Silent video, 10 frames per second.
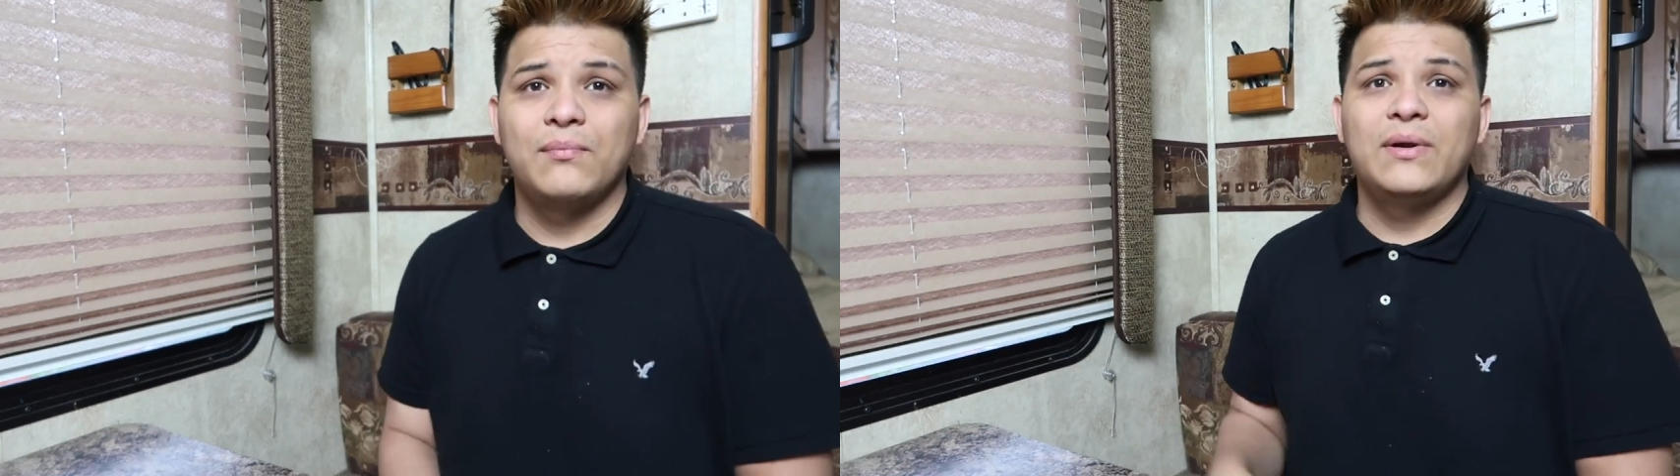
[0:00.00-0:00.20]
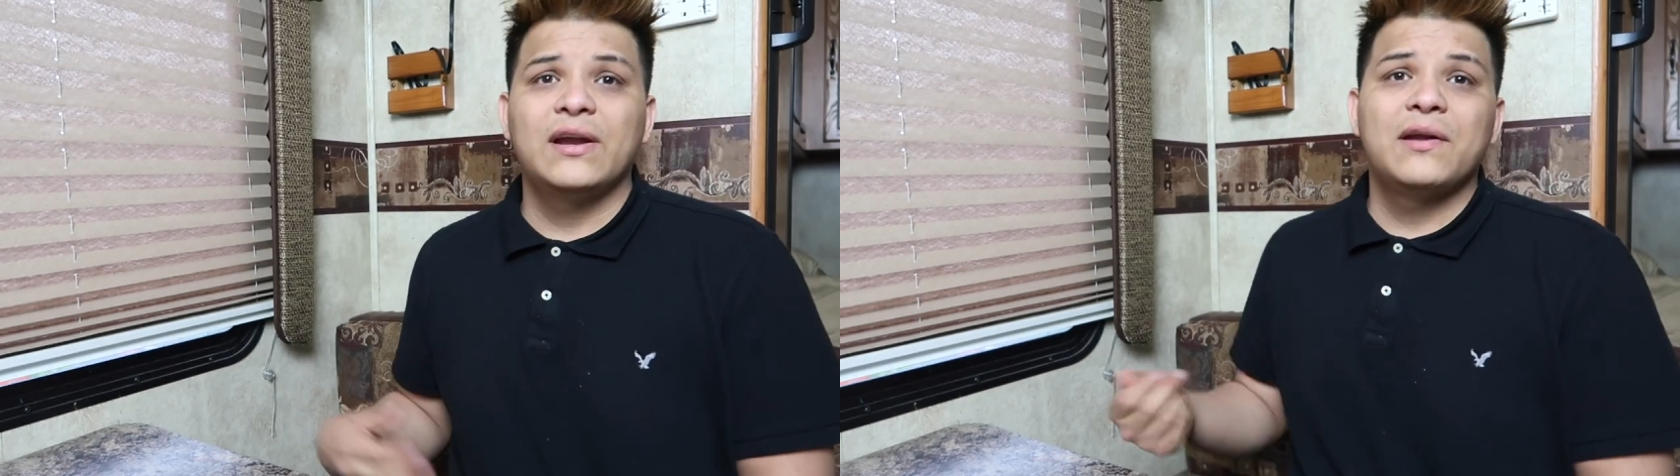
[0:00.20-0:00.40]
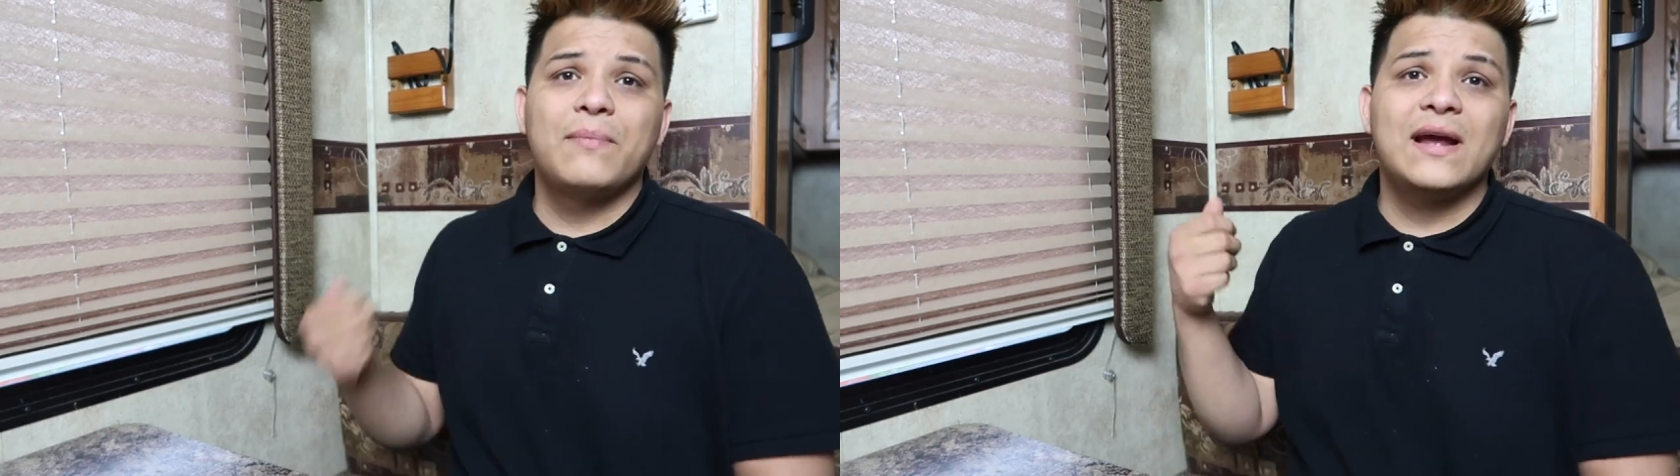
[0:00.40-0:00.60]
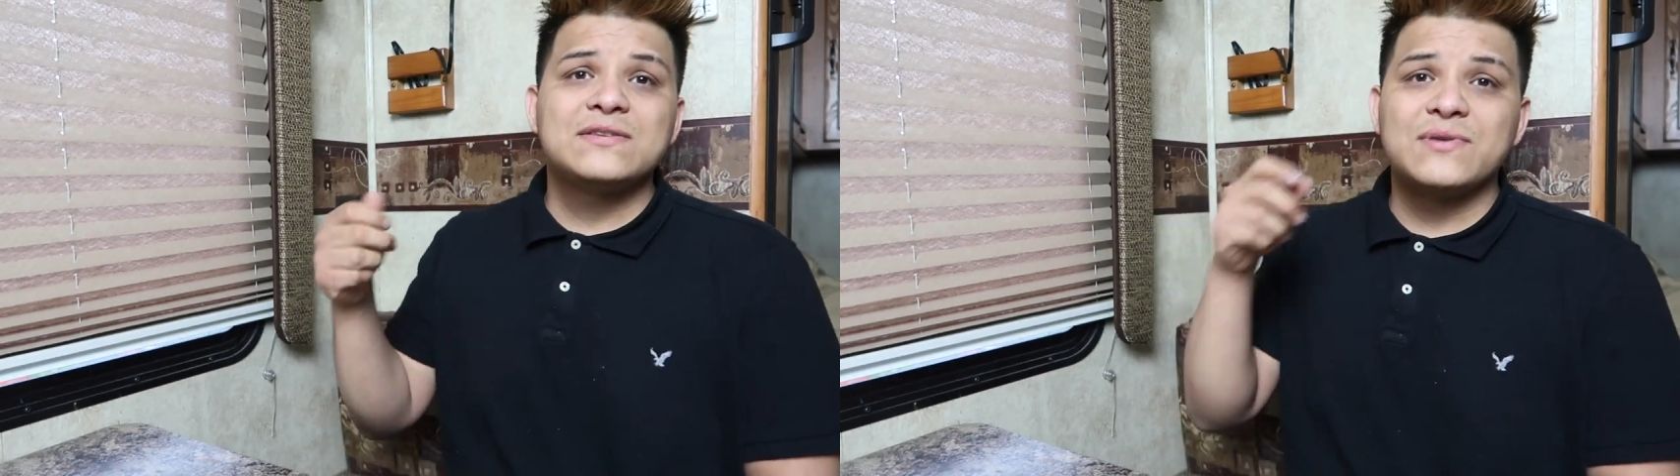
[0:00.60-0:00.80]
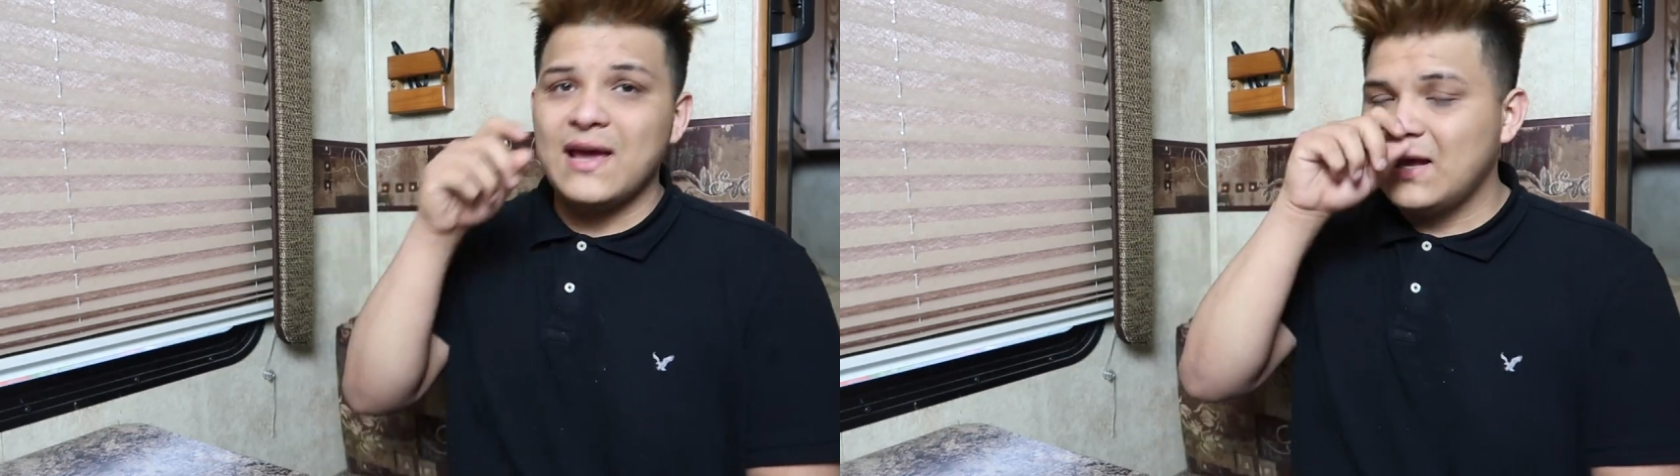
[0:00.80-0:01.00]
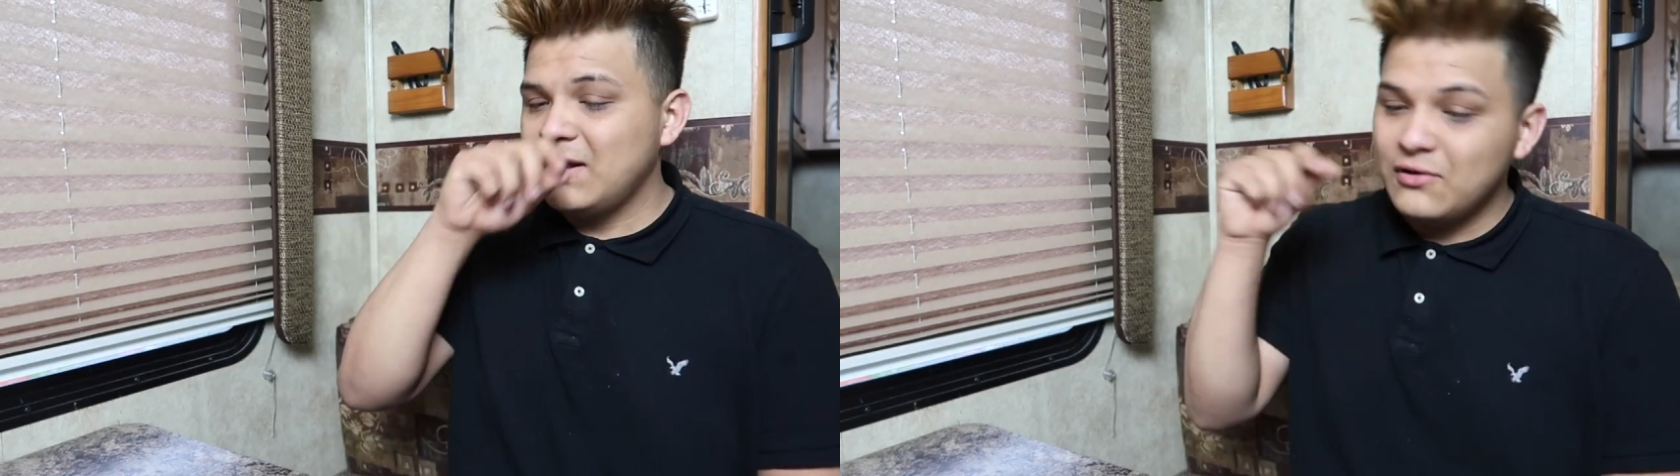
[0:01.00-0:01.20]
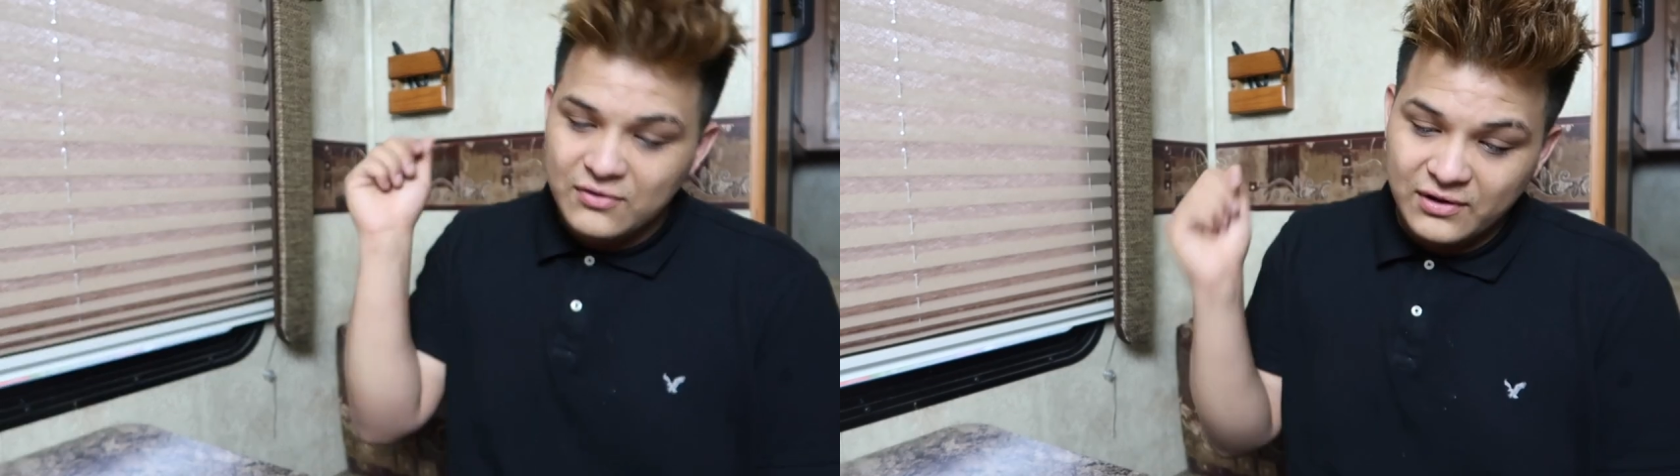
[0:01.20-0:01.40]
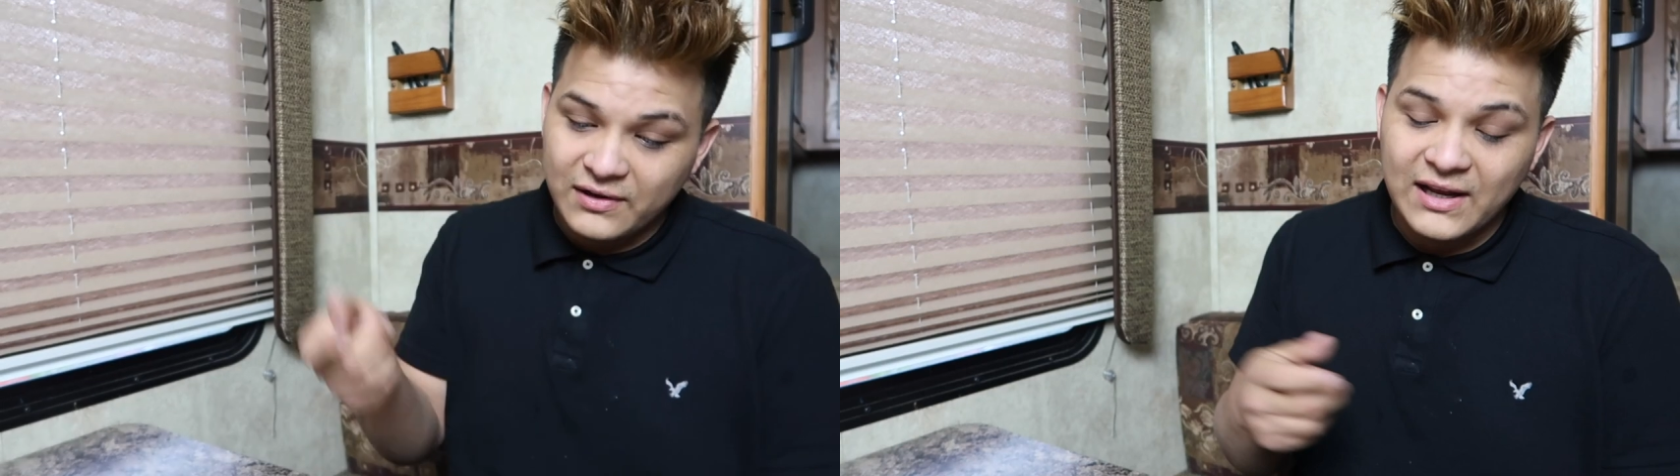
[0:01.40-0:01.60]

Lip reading: bringing it back to hand and using it